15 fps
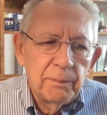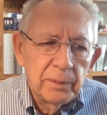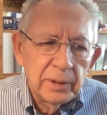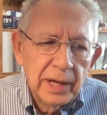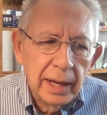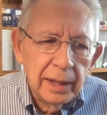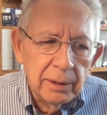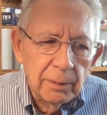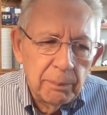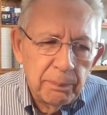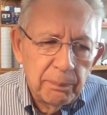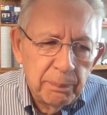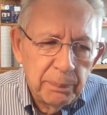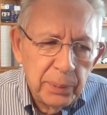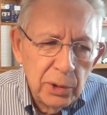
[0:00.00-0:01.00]
kind of
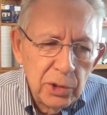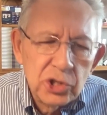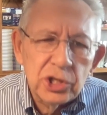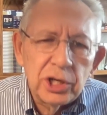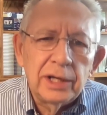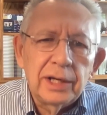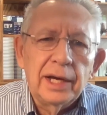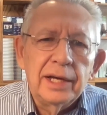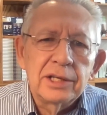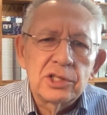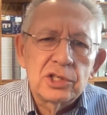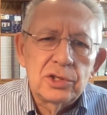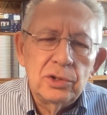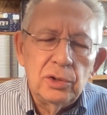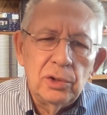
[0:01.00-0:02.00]
pushing us
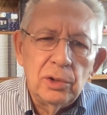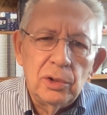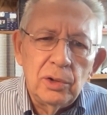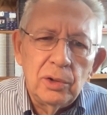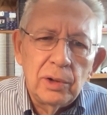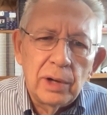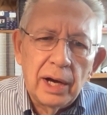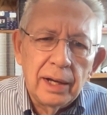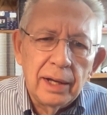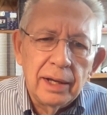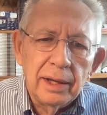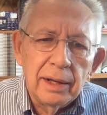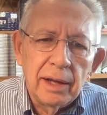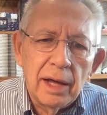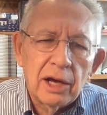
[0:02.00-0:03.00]
to
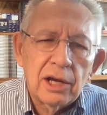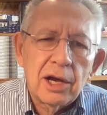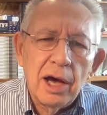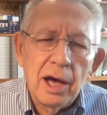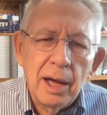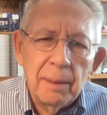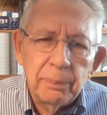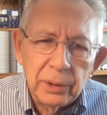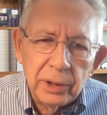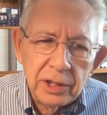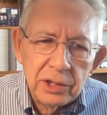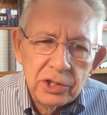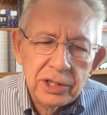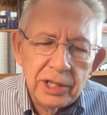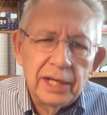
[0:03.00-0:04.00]

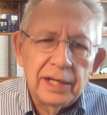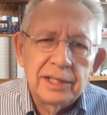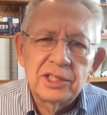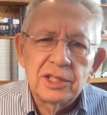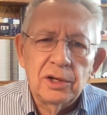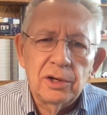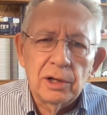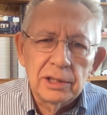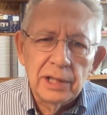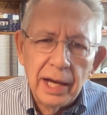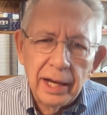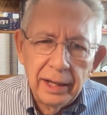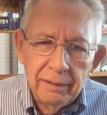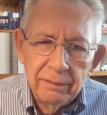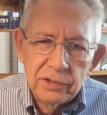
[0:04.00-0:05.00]
accomplish things in our
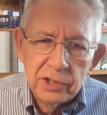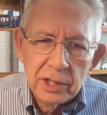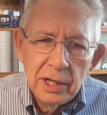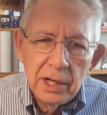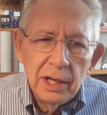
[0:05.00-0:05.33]
lives.